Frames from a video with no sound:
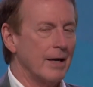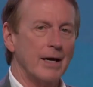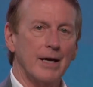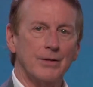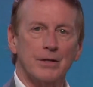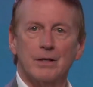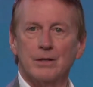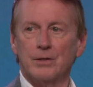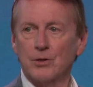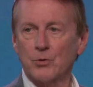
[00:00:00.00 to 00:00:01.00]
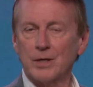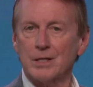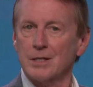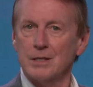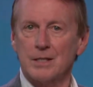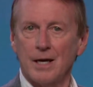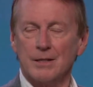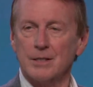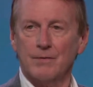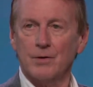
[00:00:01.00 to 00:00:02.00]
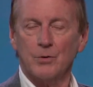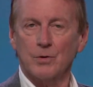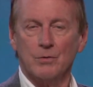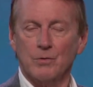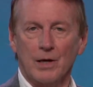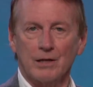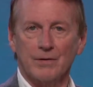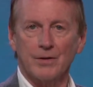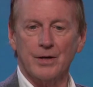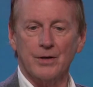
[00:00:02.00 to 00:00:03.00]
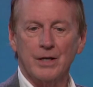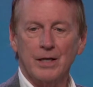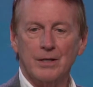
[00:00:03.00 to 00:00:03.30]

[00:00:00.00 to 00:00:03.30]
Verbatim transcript: And the Greek syntax is very relevant there.